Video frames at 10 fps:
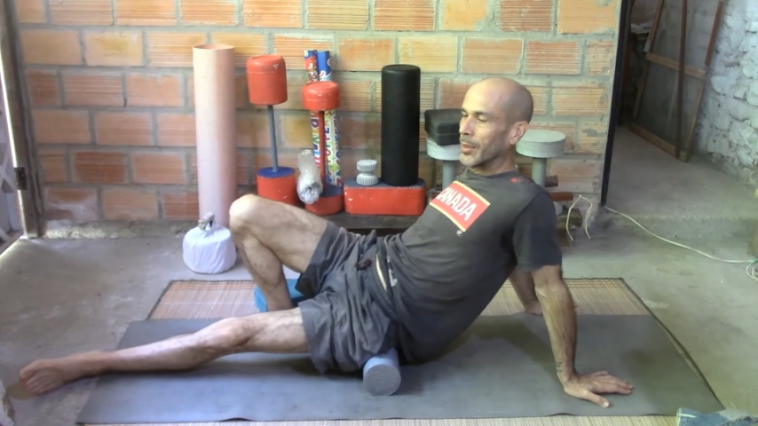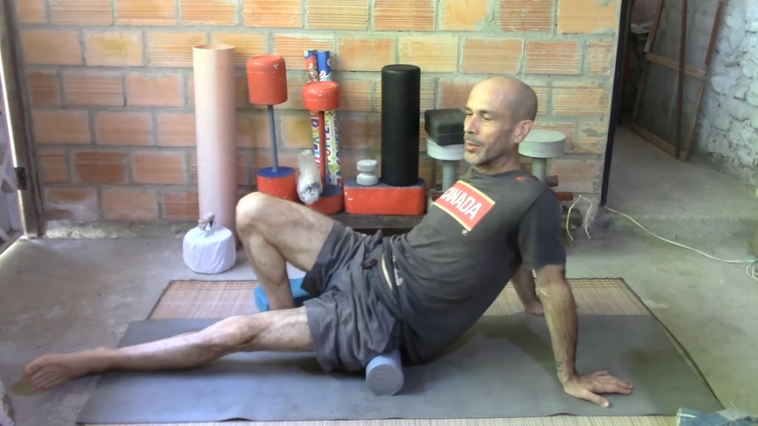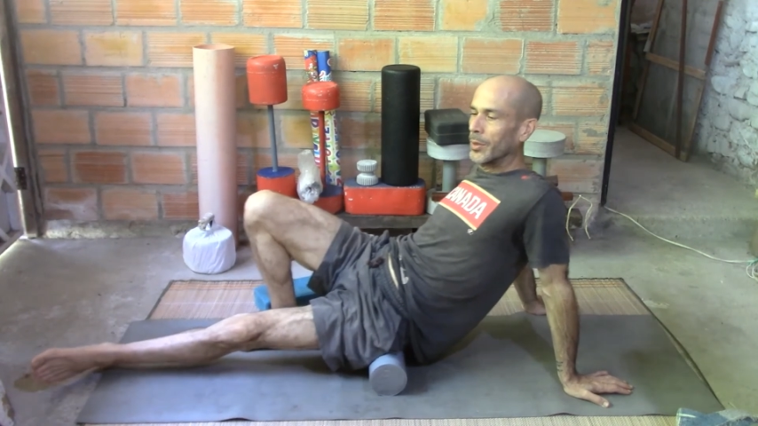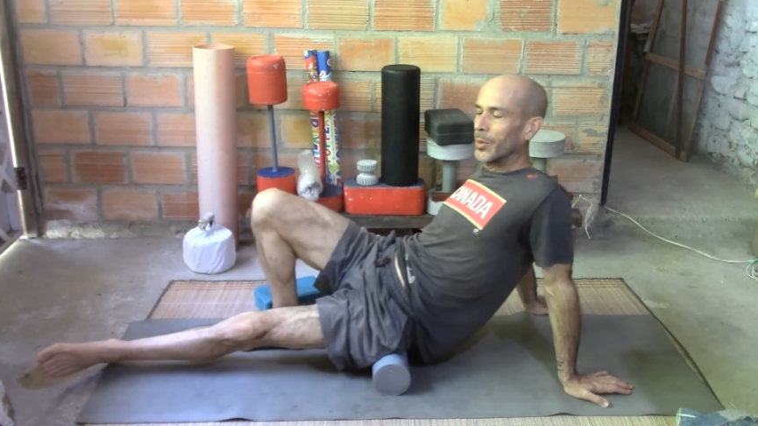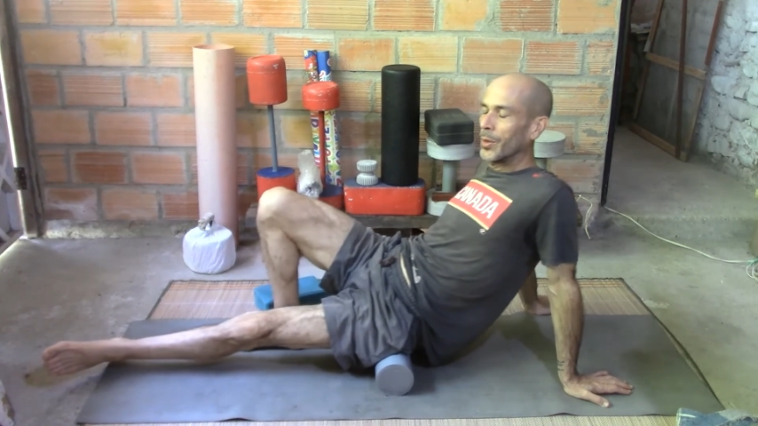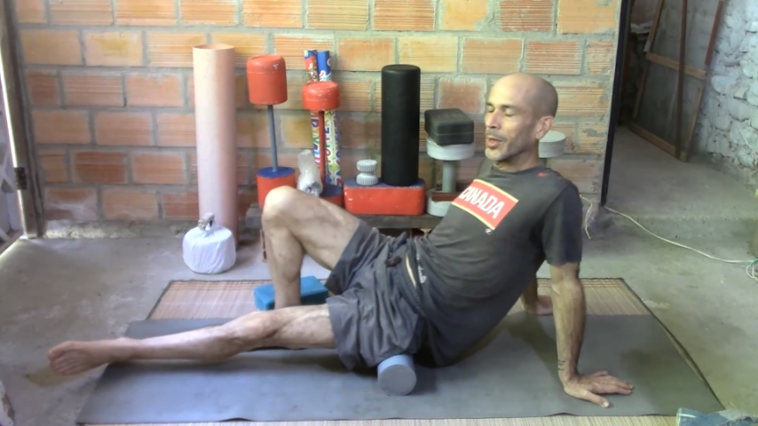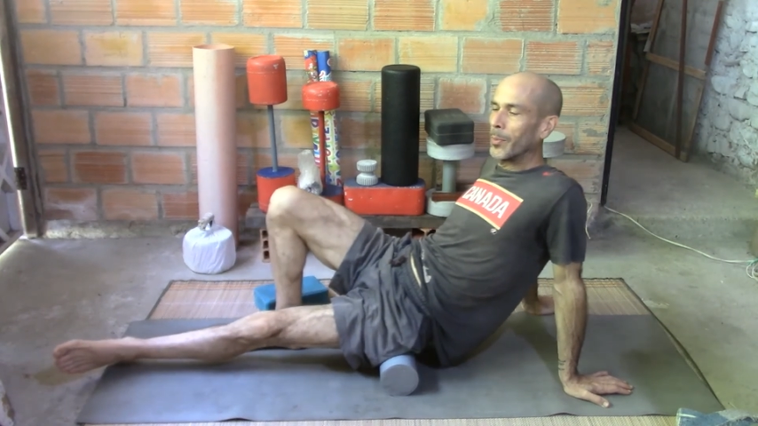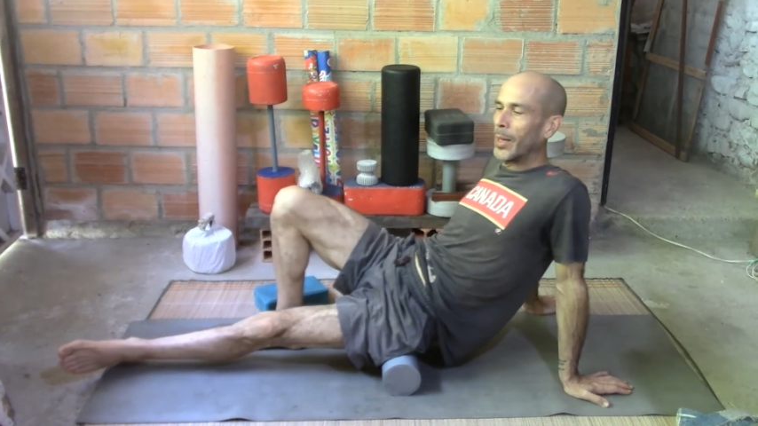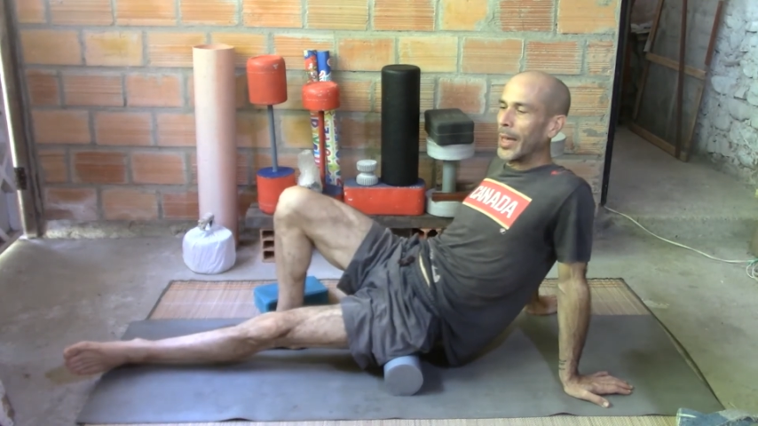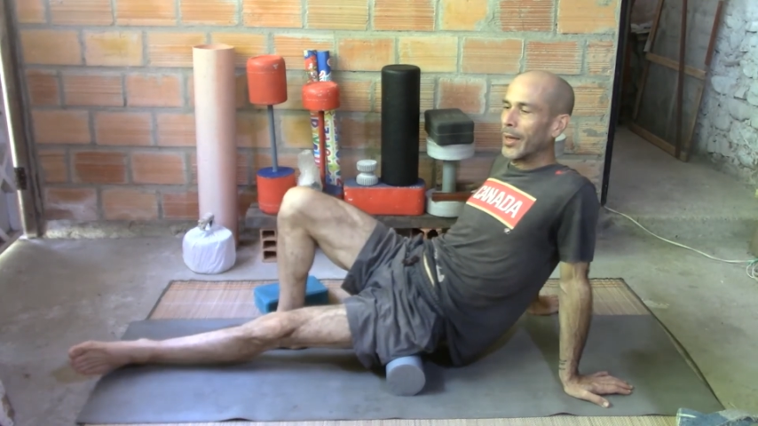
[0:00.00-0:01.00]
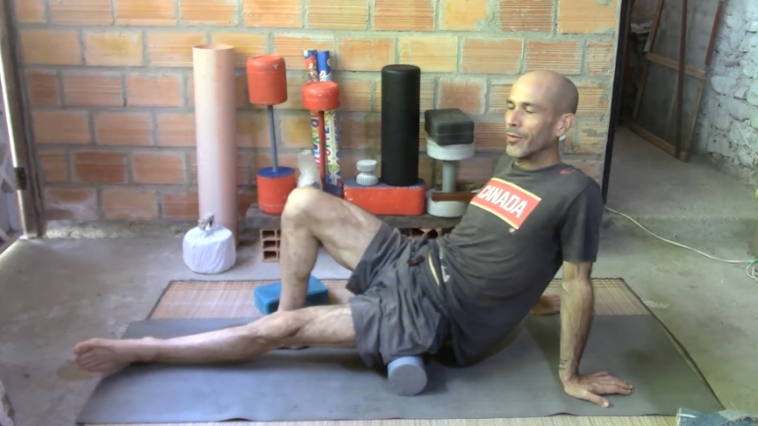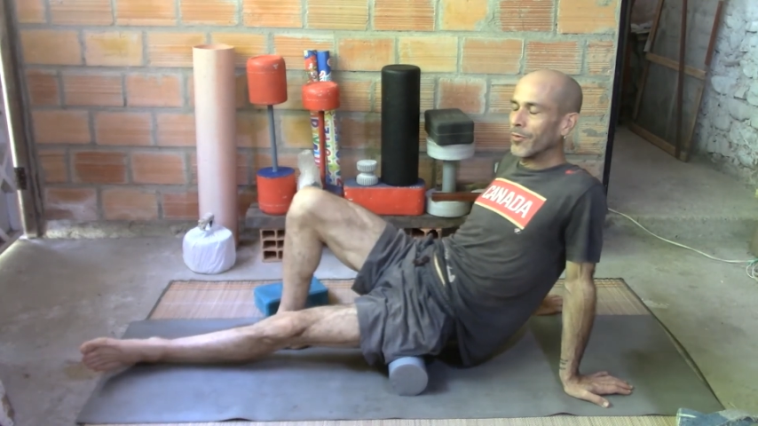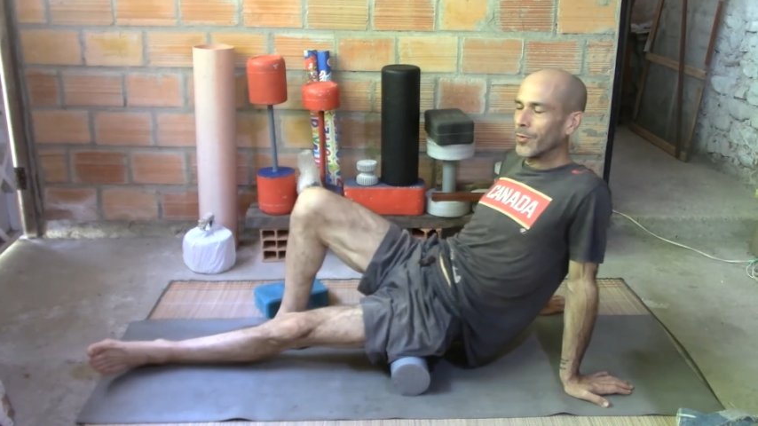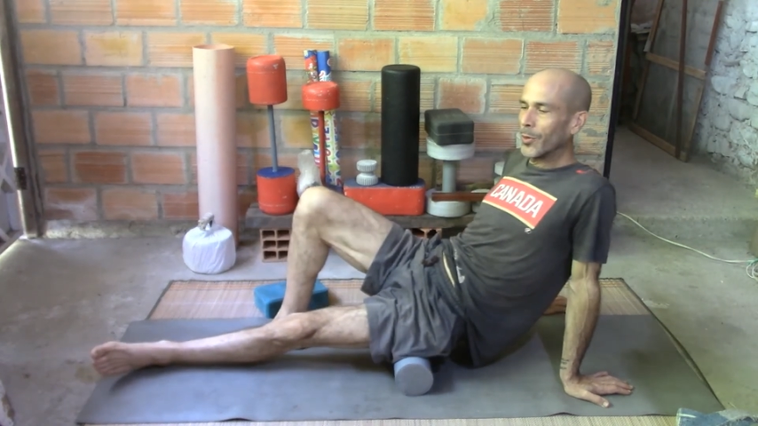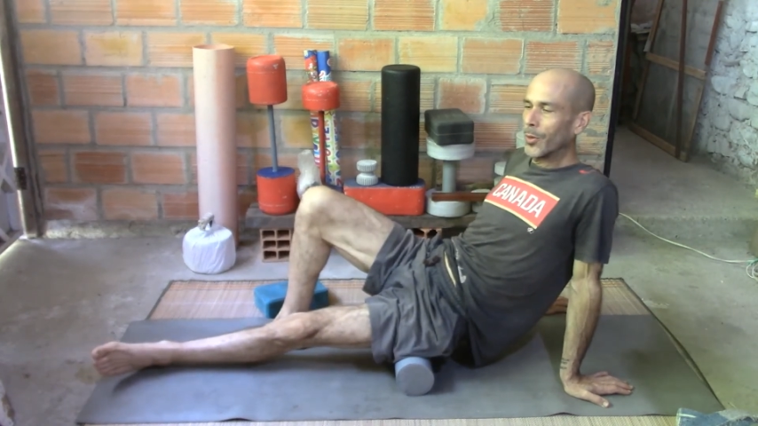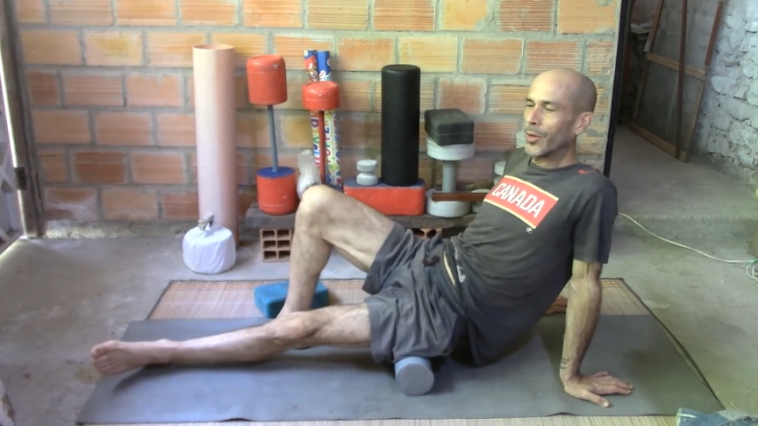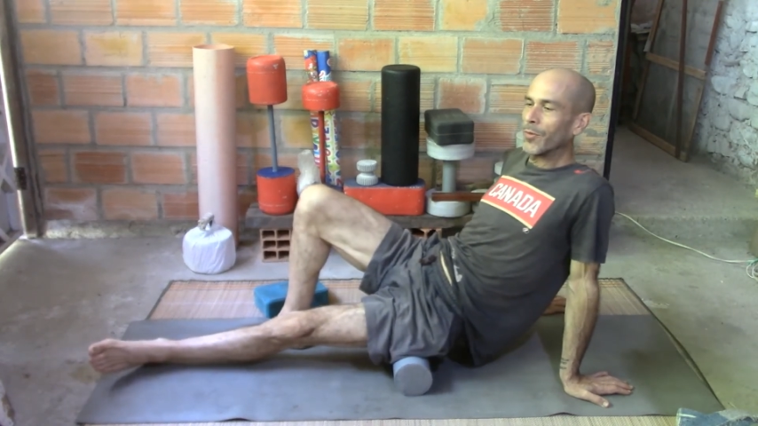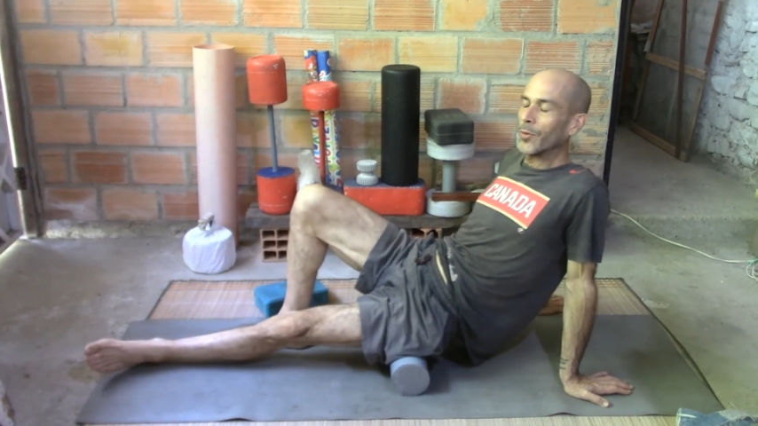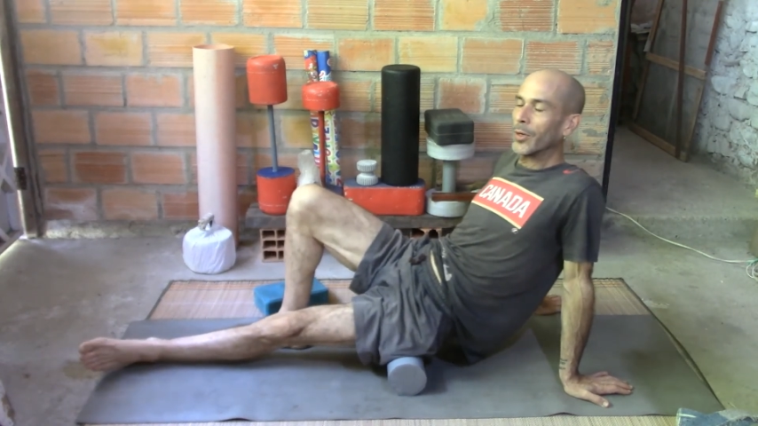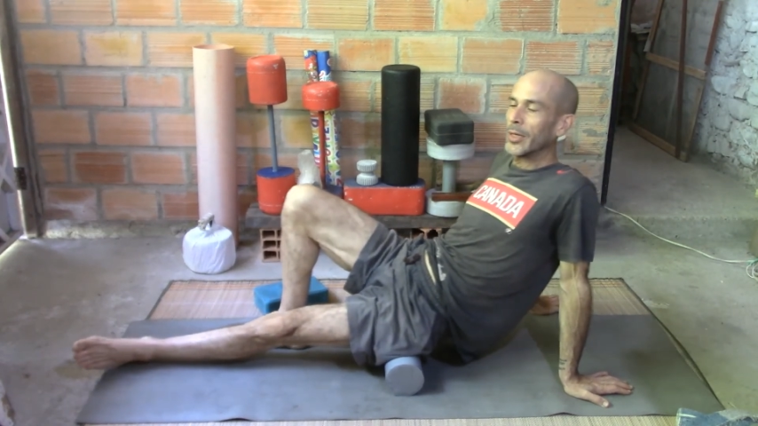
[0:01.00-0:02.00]
going back and forth,
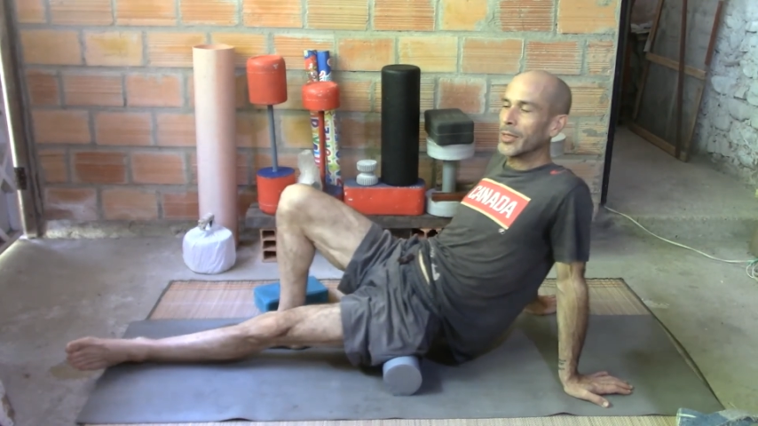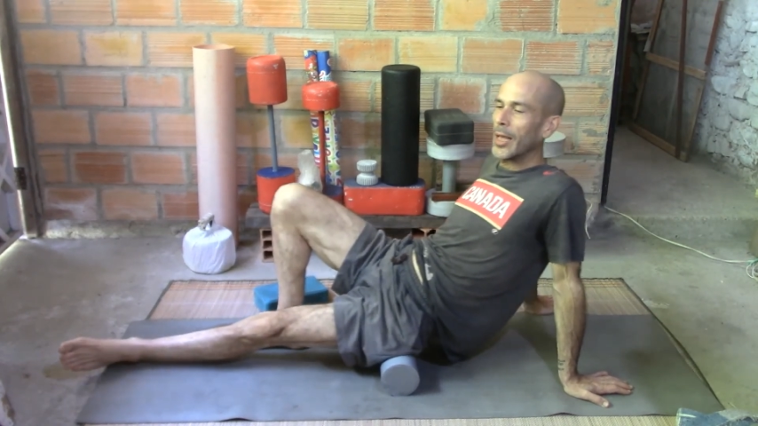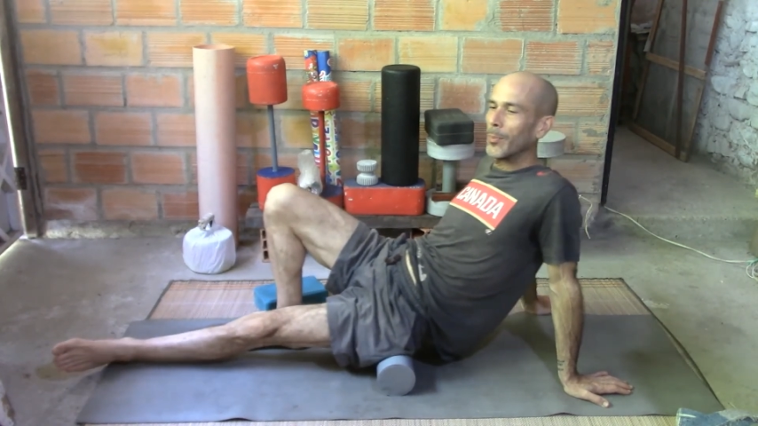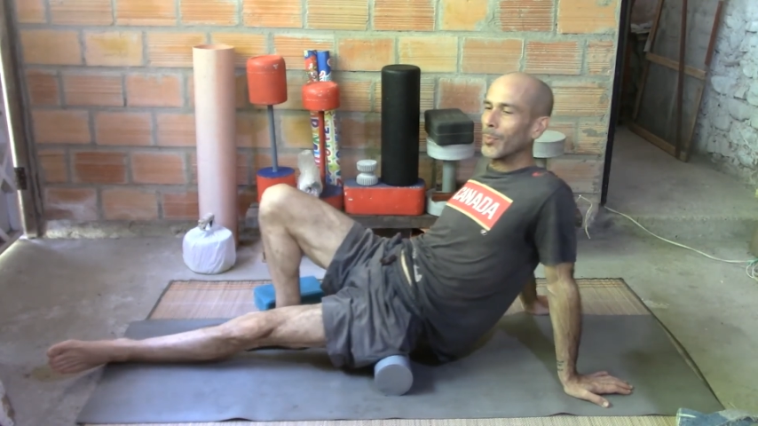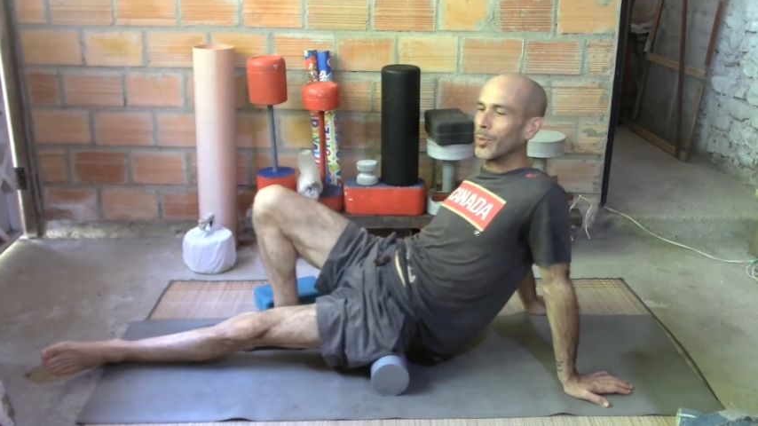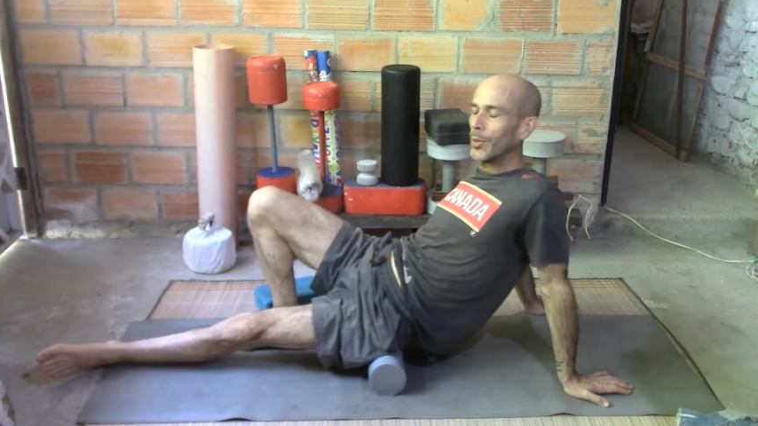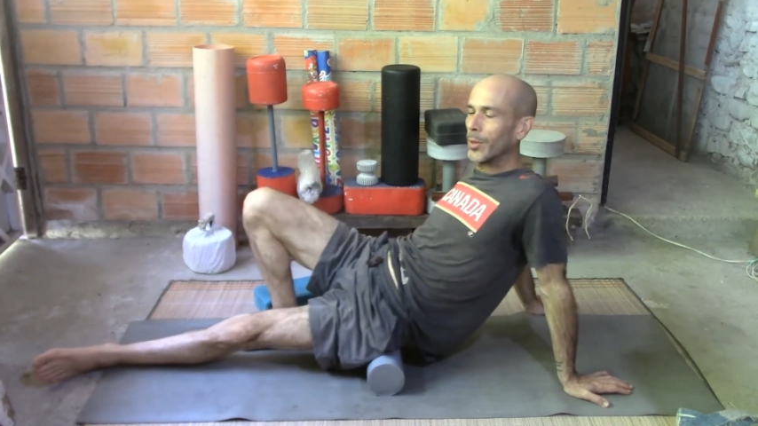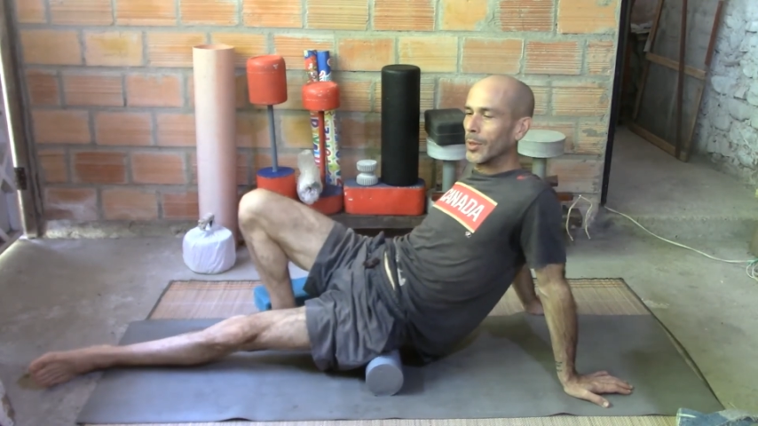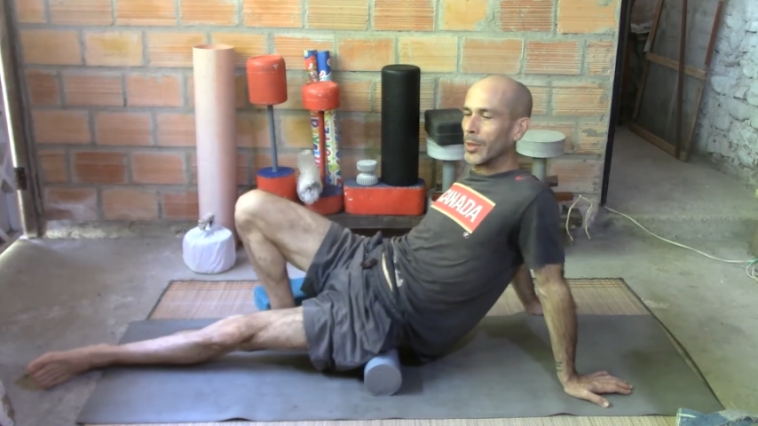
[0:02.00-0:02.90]
for example,